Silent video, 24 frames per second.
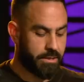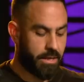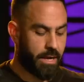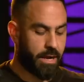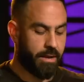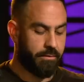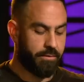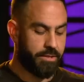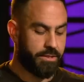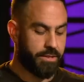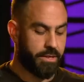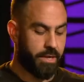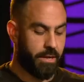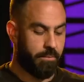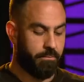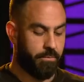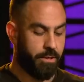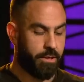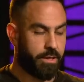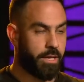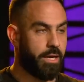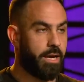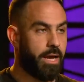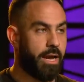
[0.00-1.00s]
Obviously, I'm
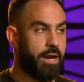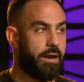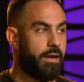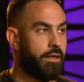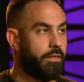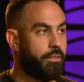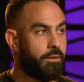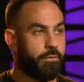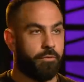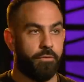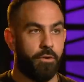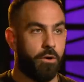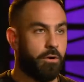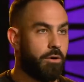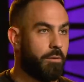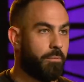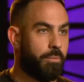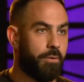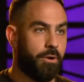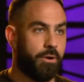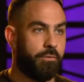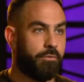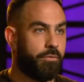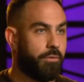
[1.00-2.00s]
looking at it, and the focal
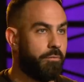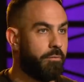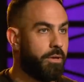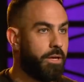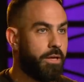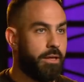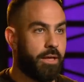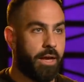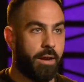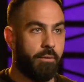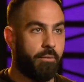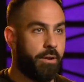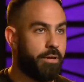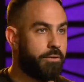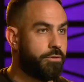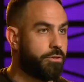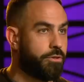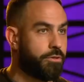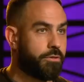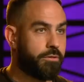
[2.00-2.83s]
point for me, that went